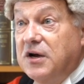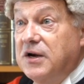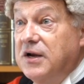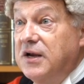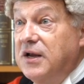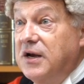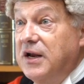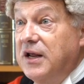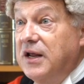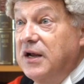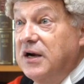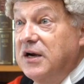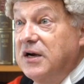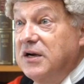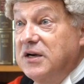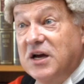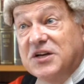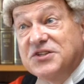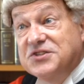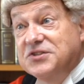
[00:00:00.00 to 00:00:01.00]
clearly in
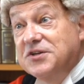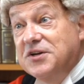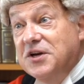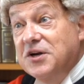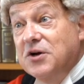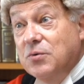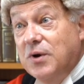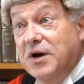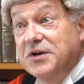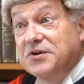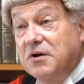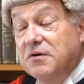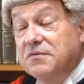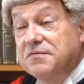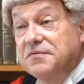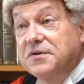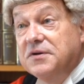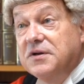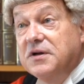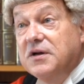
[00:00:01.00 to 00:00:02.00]
custody quite
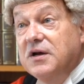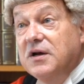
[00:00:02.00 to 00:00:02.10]
often.